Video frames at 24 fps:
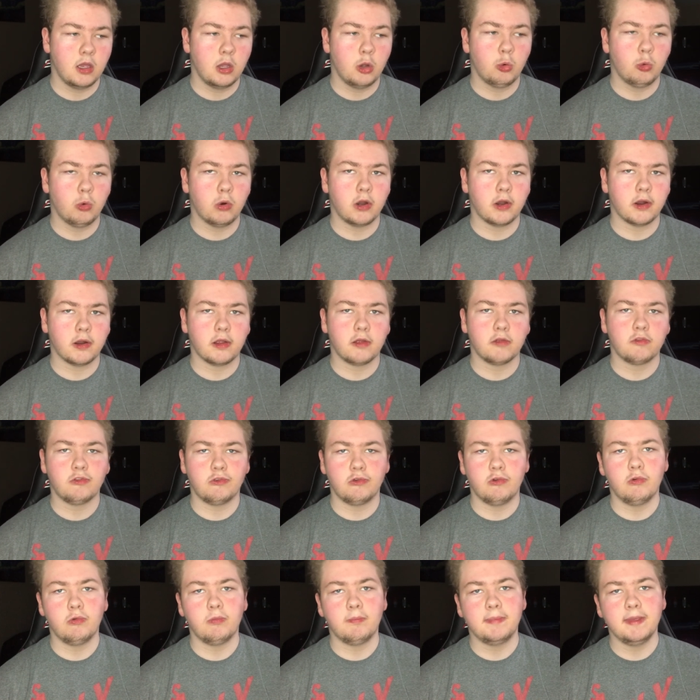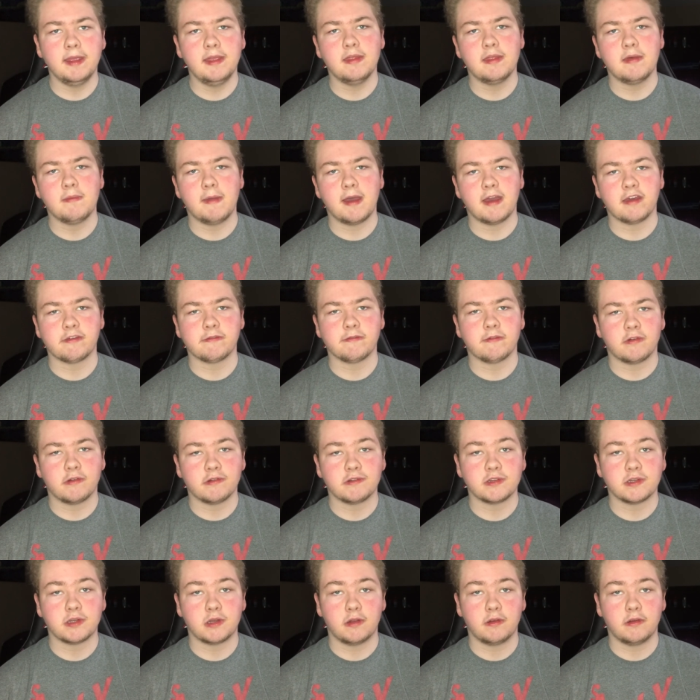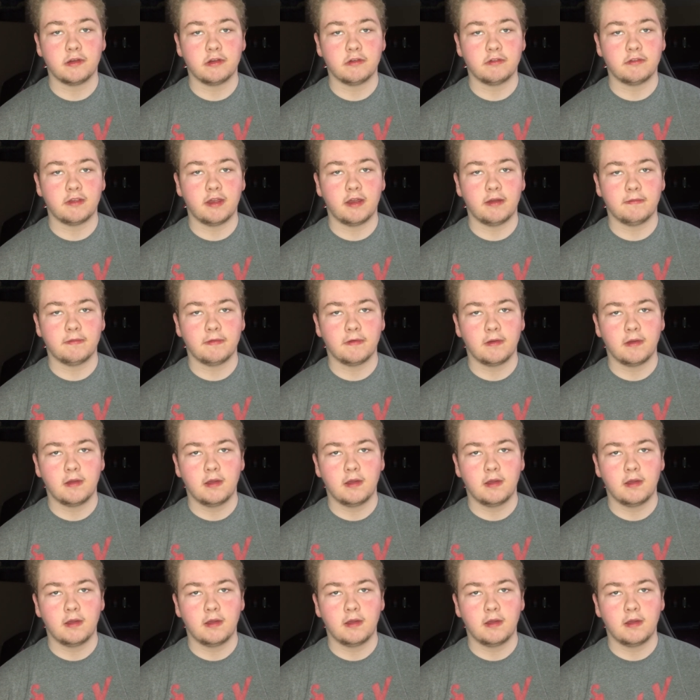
work to be the best version of yourself.